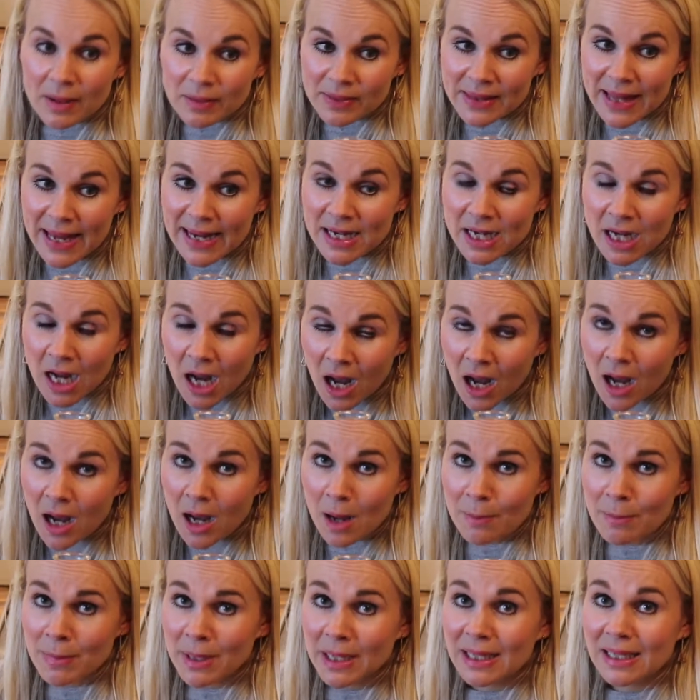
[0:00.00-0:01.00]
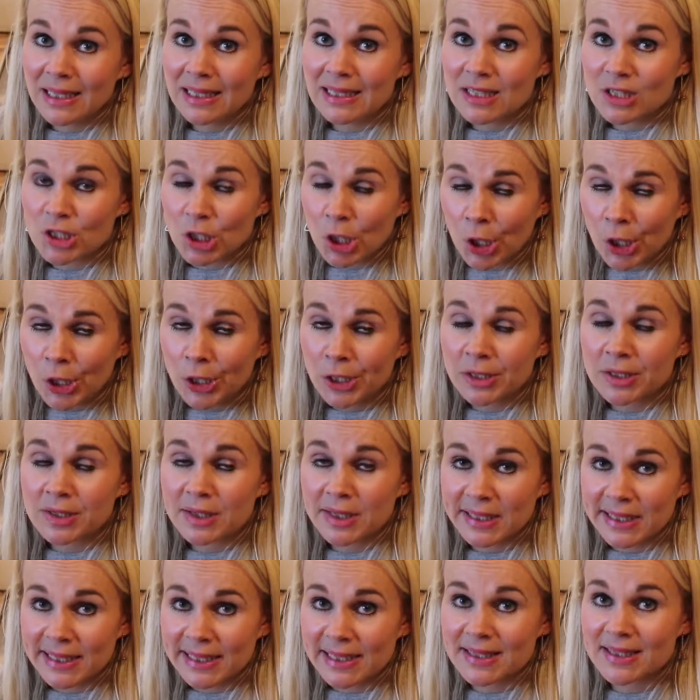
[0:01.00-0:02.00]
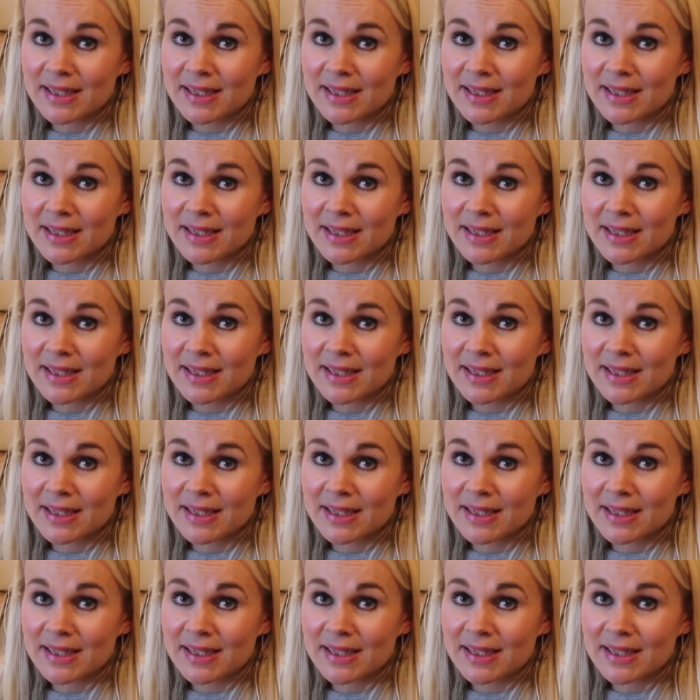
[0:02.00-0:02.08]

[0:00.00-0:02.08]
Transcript: They come in totally